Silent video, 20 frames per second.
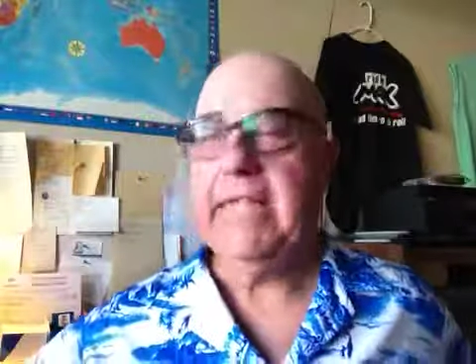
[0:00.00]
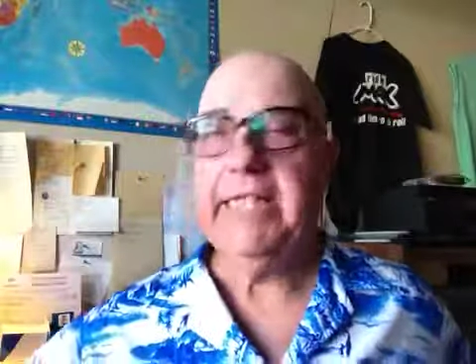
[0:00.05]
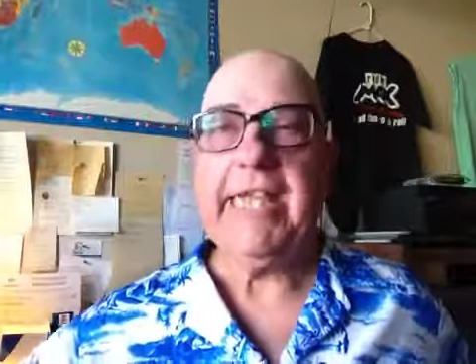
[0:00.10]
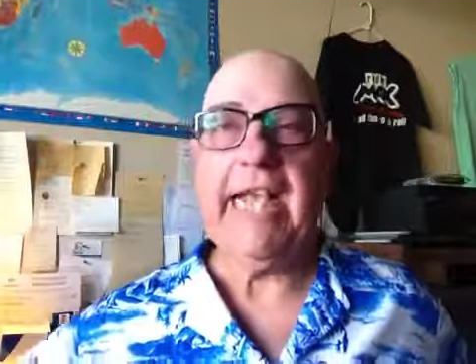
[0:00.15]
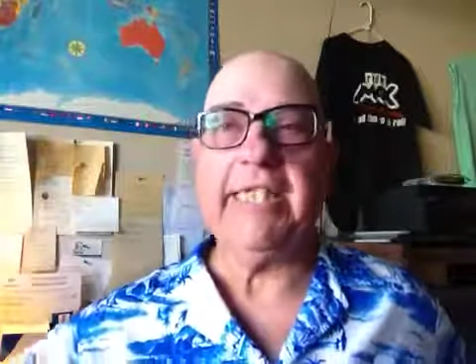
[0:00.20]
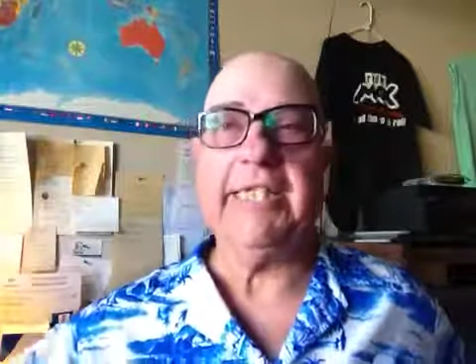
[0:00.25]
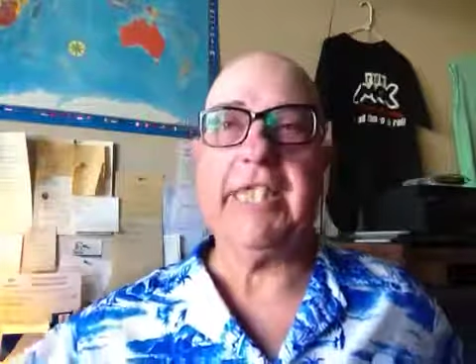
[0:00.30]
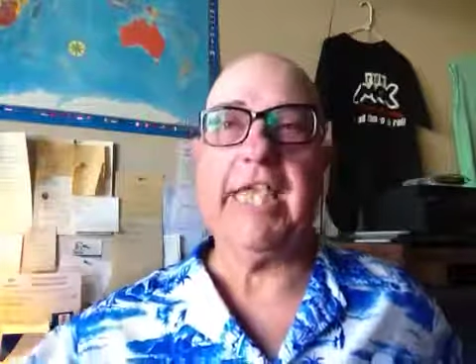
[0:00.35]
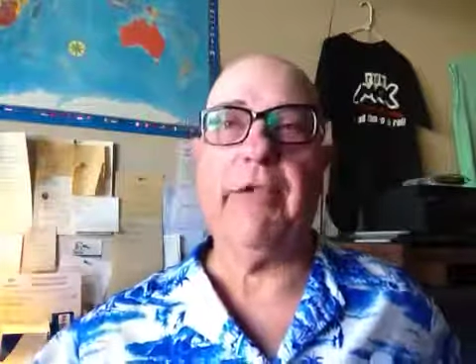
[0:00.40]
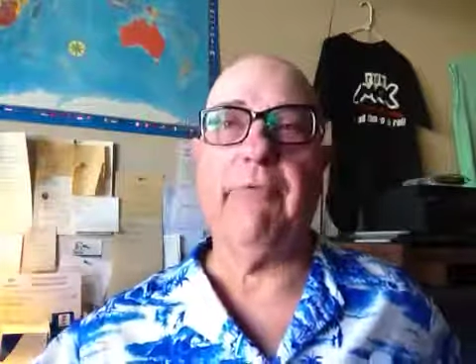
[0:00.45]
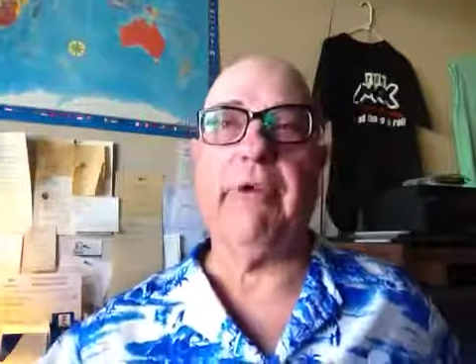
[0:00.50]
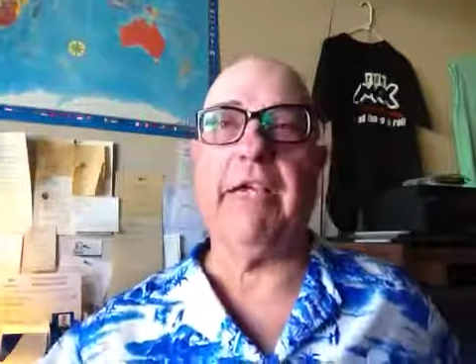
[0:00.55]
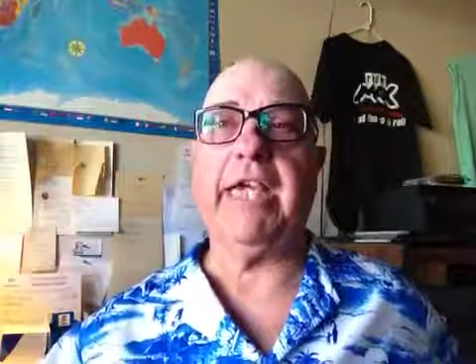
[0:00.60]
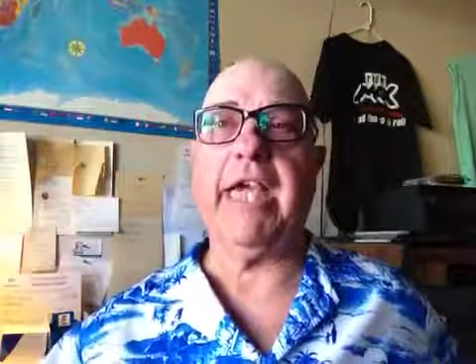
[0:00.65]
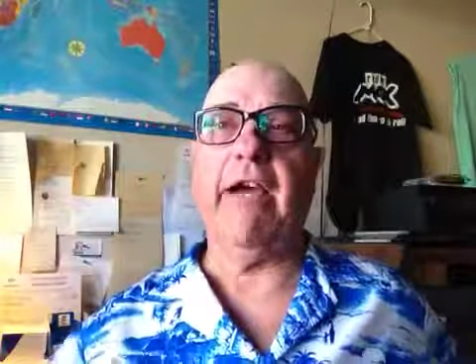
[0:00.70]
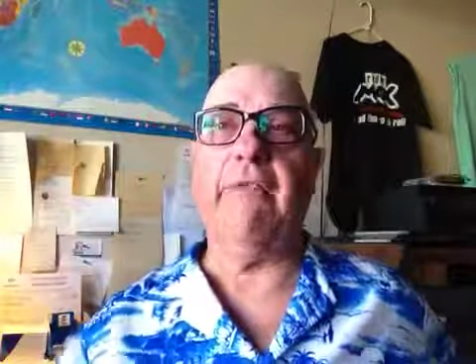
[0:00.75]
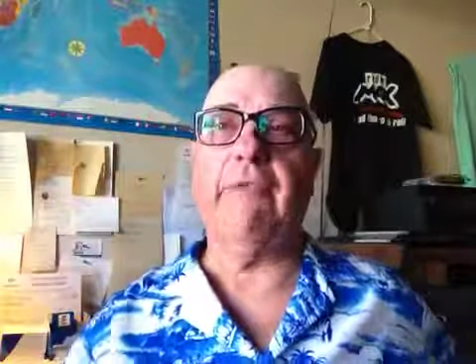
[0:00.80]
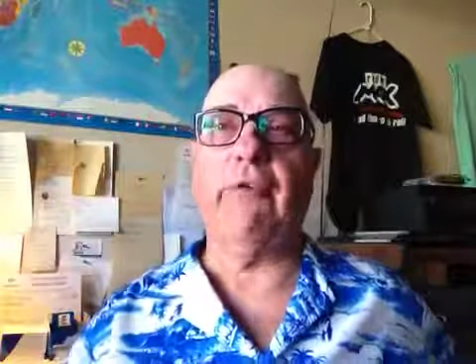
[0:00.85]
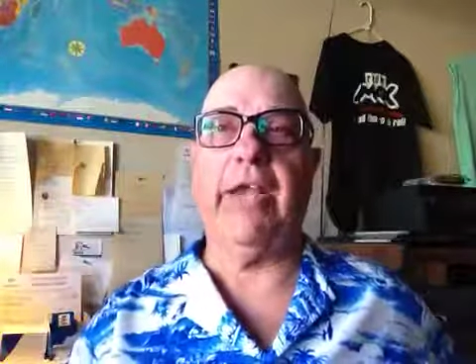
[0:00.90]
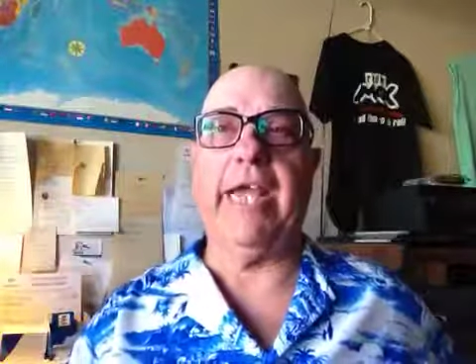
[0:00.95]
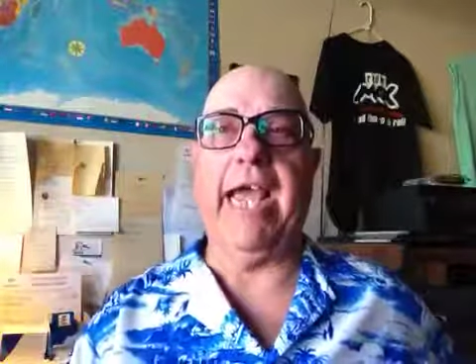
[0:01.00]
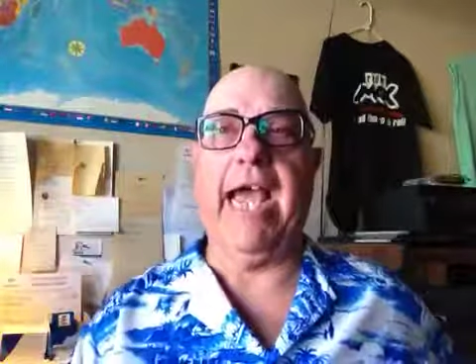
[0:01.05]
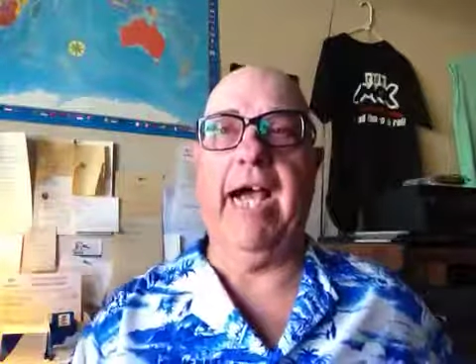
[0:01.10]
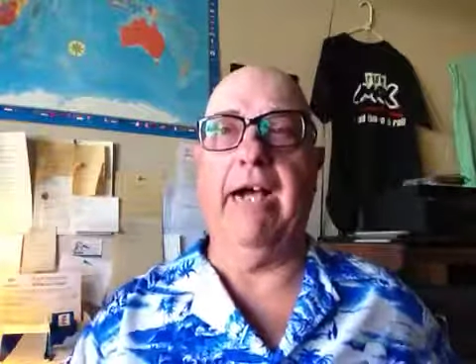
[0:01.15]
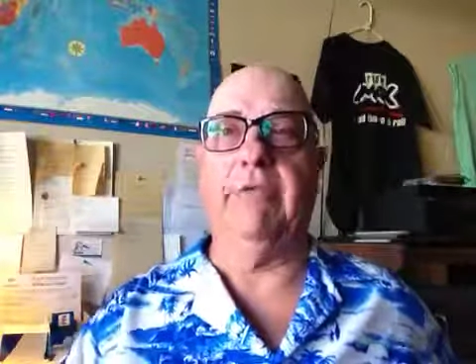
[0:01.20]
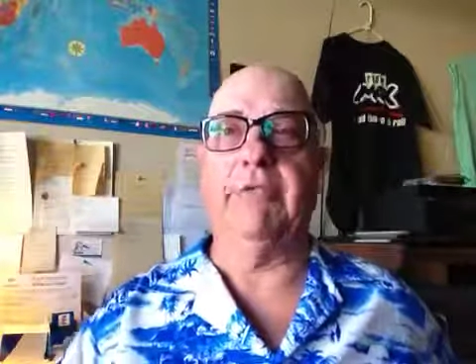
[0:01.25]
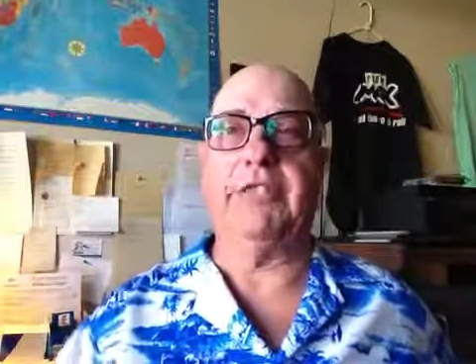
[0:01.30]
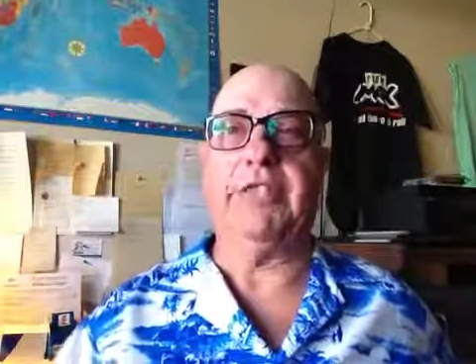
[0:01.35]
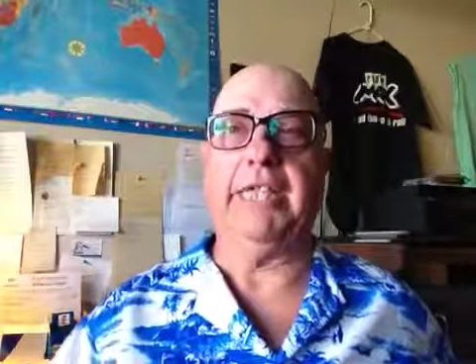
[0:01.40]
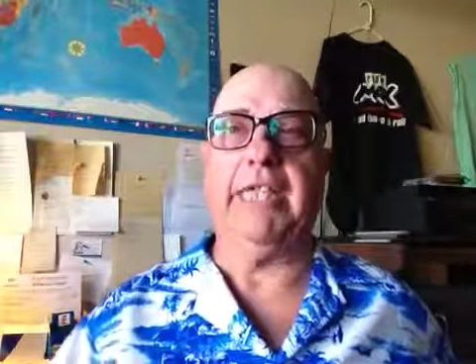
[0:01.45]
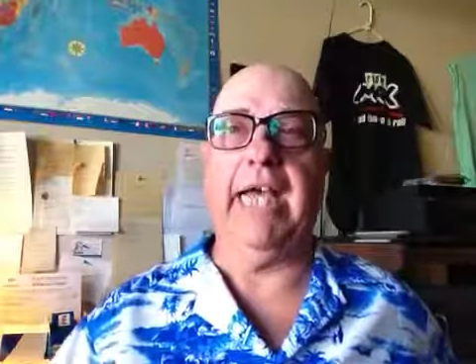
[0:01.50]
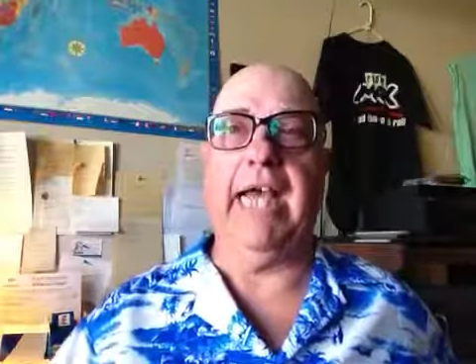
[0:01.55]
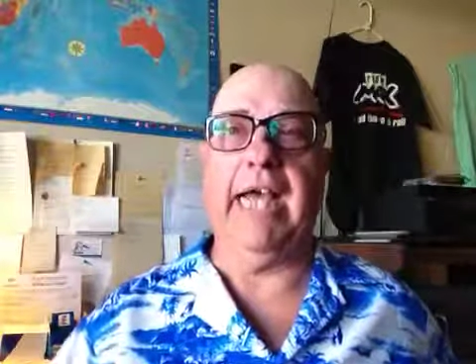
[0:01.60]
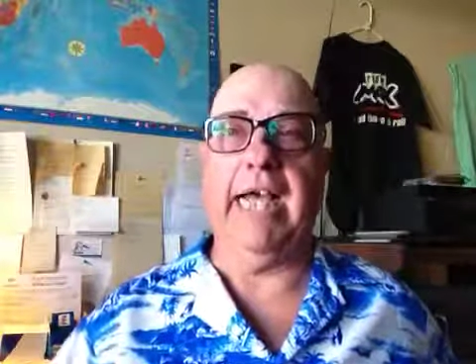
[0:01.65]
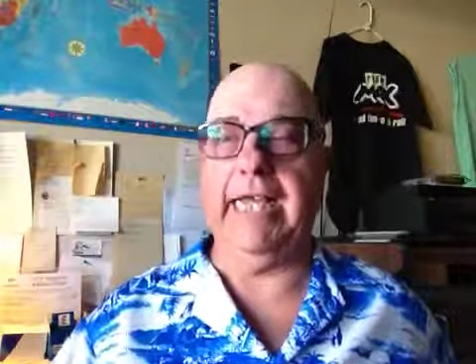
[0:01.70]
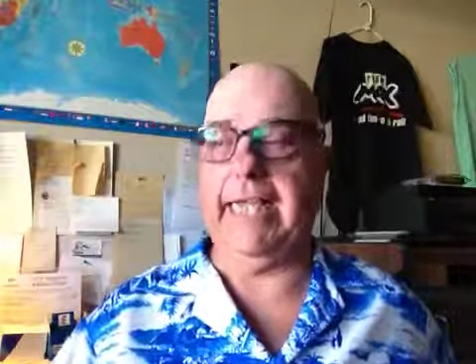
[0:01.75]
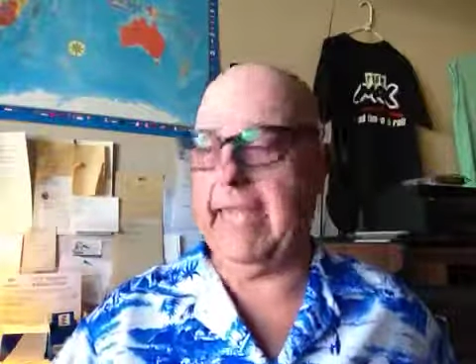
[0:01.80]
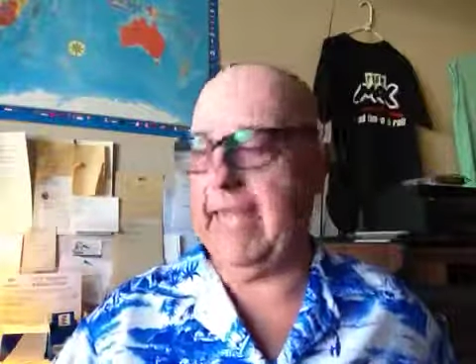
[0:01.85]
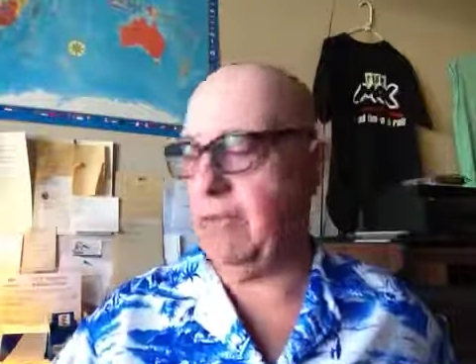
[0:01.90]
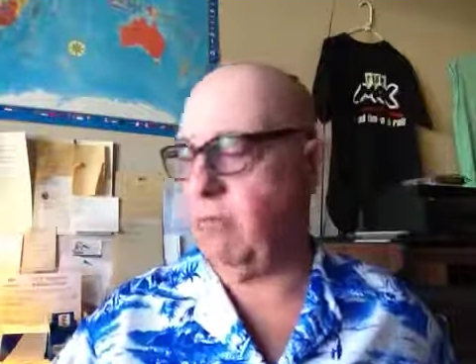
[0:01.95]
Teskey Recovery House,
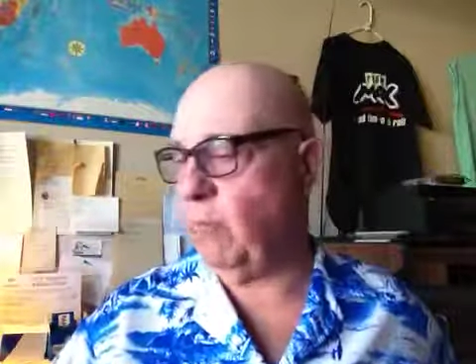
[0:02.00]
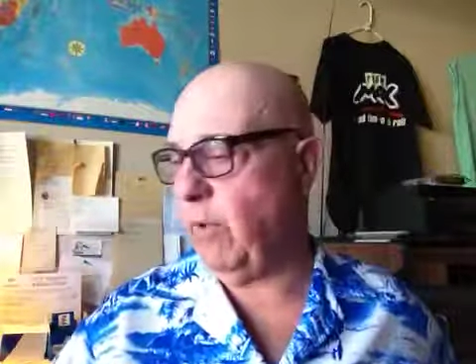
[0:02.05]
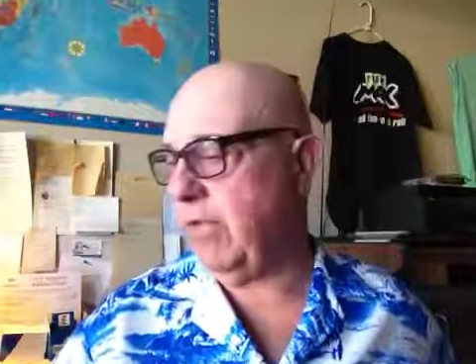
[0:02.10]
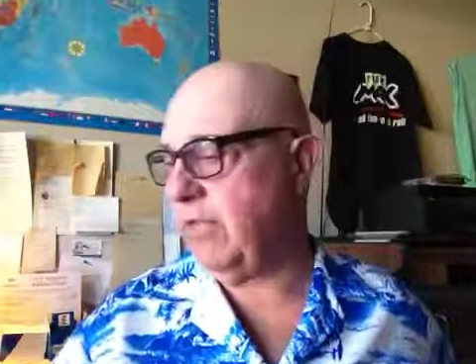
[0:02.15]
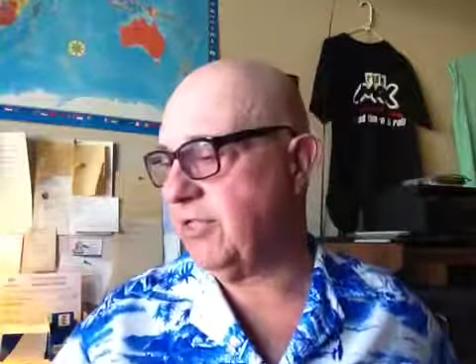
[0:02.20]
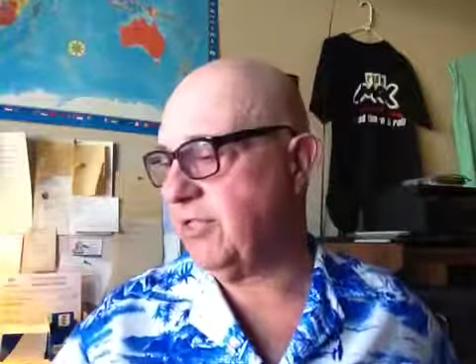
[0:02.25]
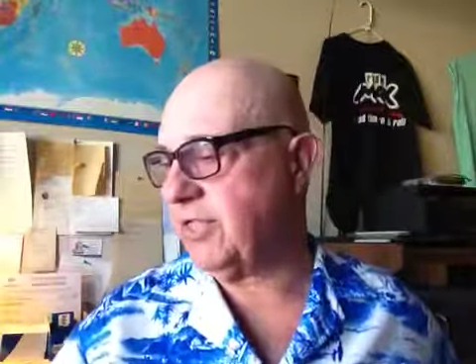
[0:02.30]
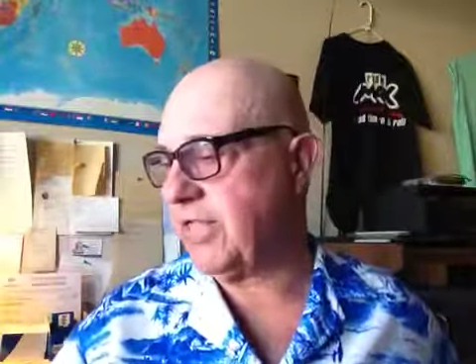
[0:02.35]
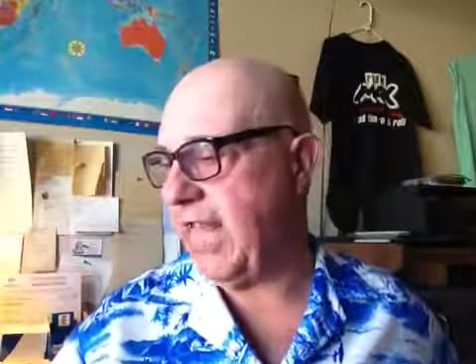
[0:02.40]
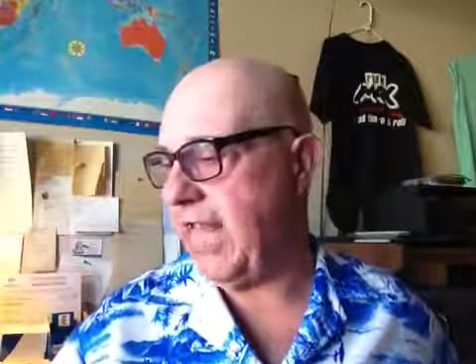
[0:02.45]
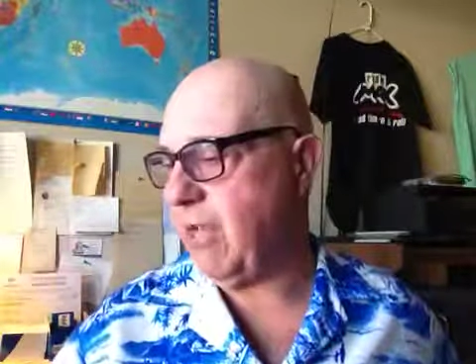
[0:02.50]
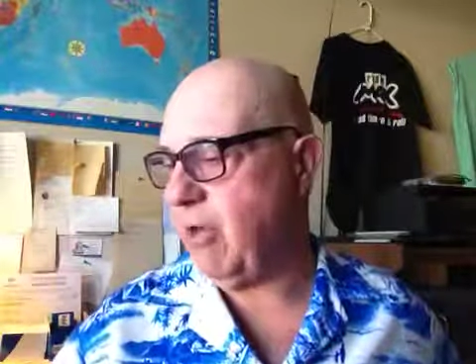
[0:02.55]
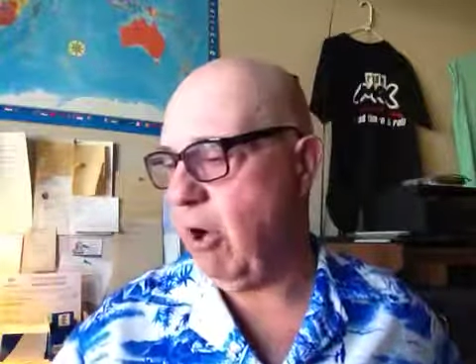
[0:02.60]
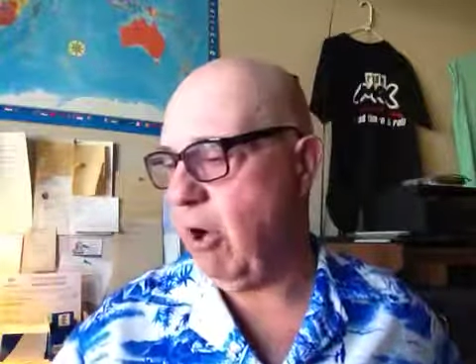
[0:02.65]
it will stay